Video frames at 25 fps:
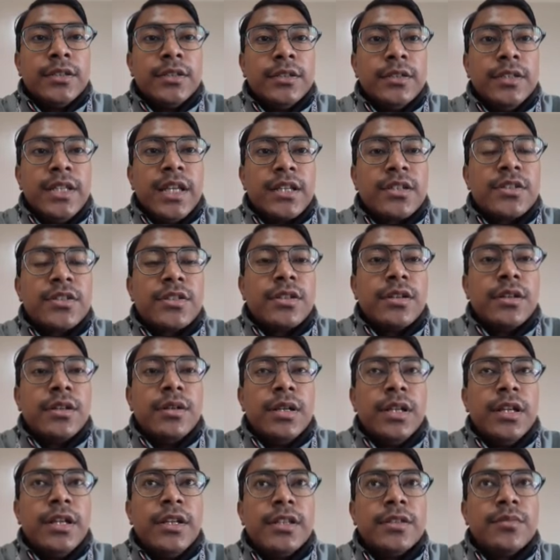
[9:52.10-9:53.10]
Next,
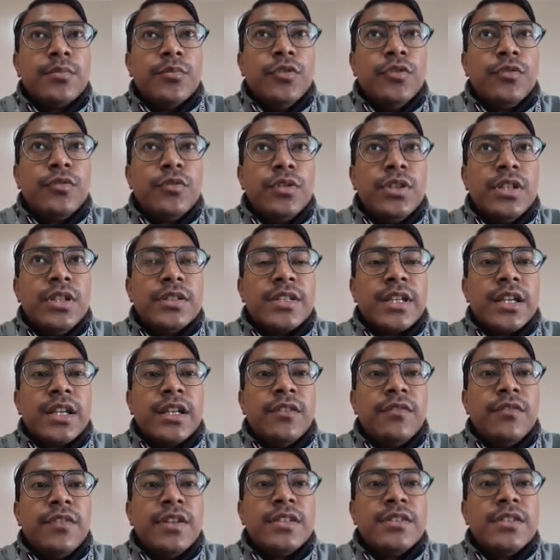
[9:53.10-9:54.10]
let us move to the
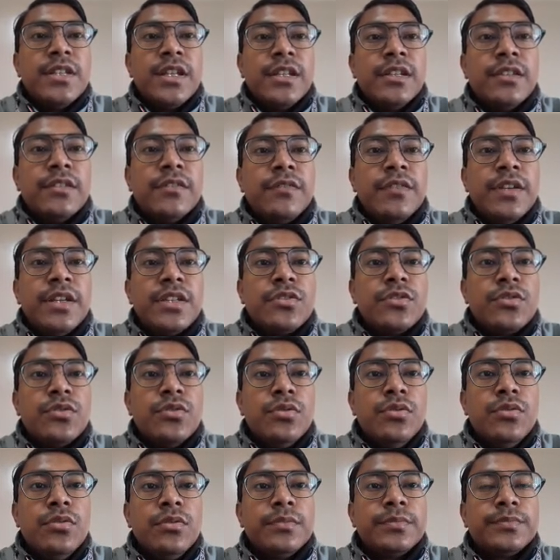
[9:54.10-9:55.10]
second phase, that is phase
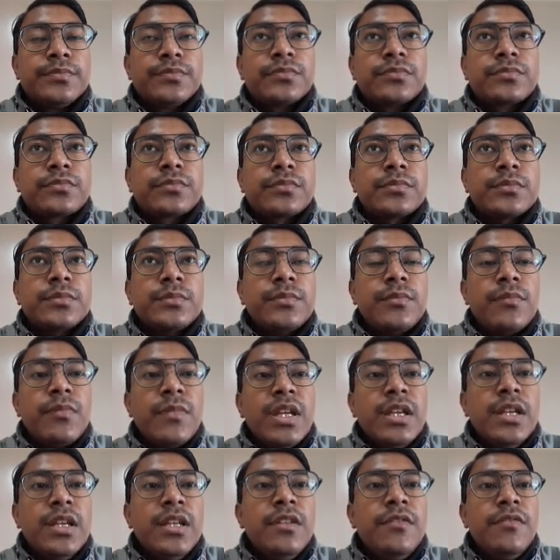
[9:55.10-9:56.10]
2.
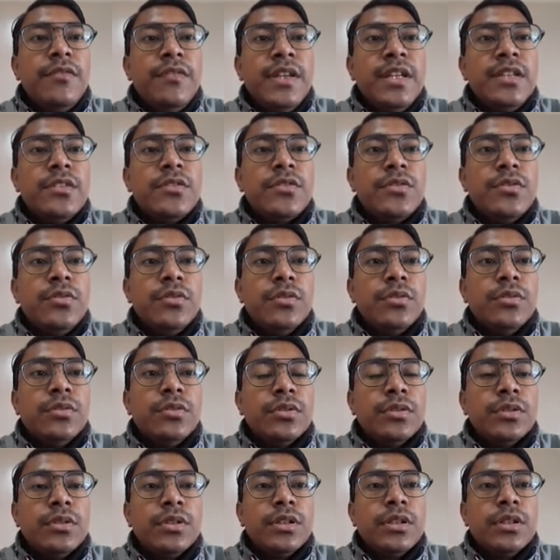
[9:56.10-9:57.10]
In phase
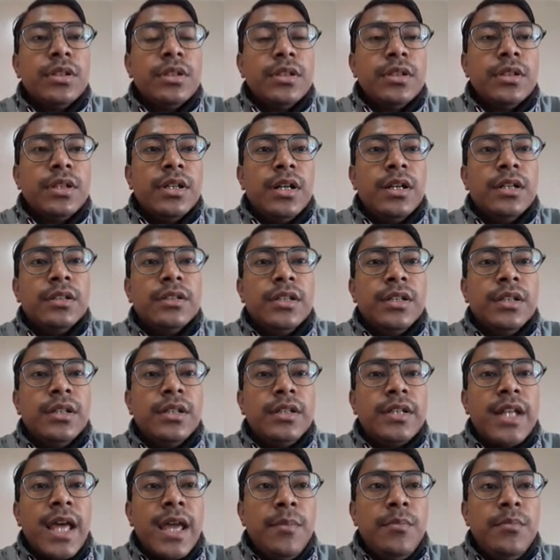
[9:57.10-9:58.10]
2,
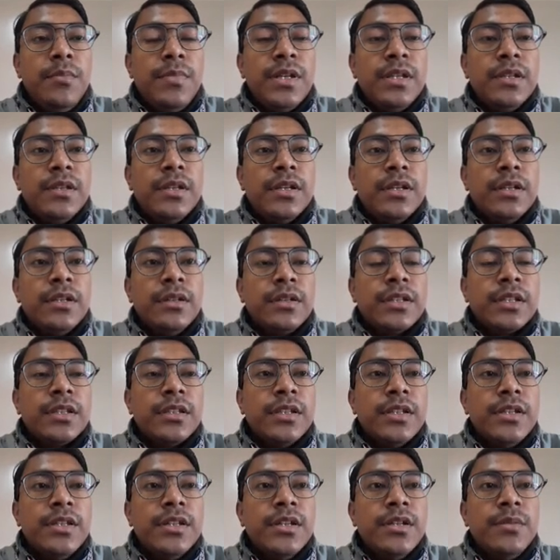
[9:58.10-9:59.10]
the time period, okay,
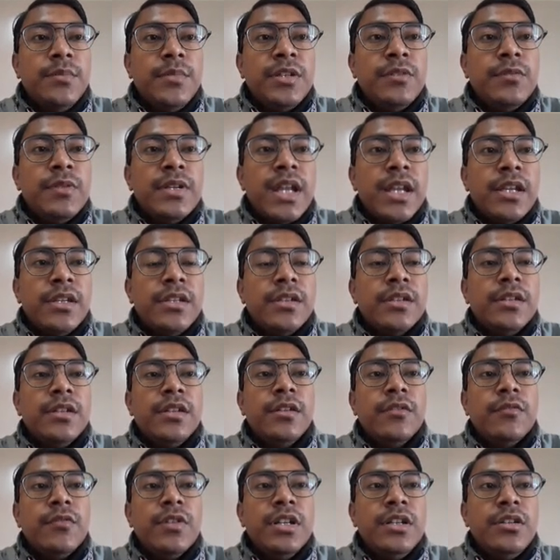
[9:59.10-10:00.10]
the year between
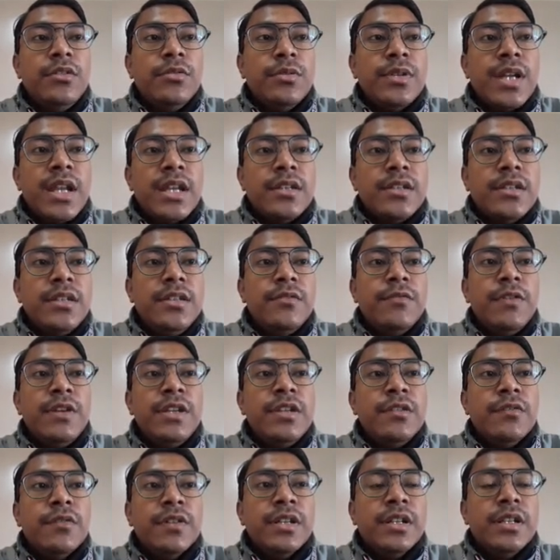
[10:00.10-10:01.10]
1901 to
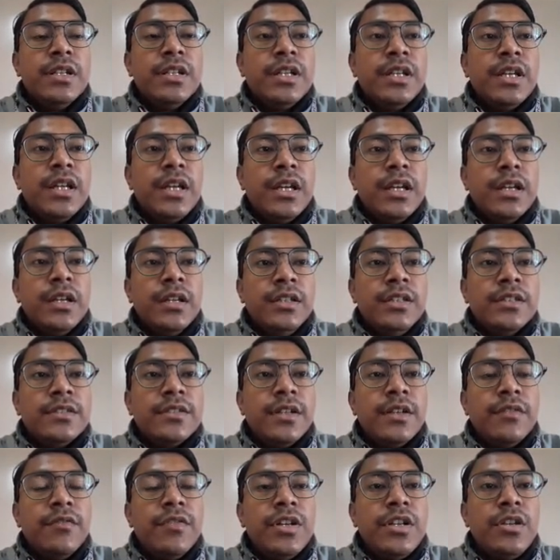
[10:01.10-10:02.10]
1921
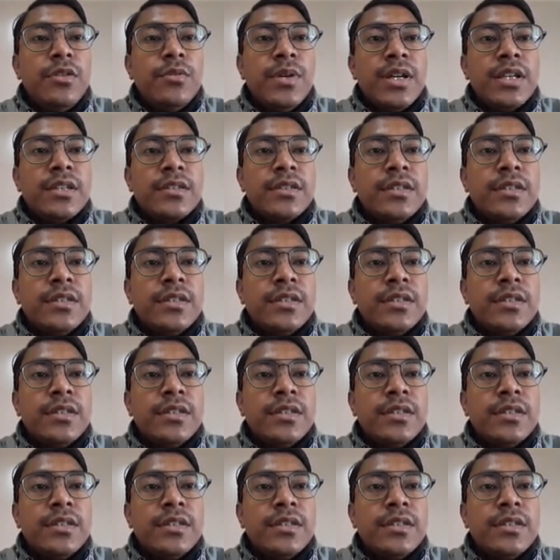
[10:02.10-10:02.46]
is referred to as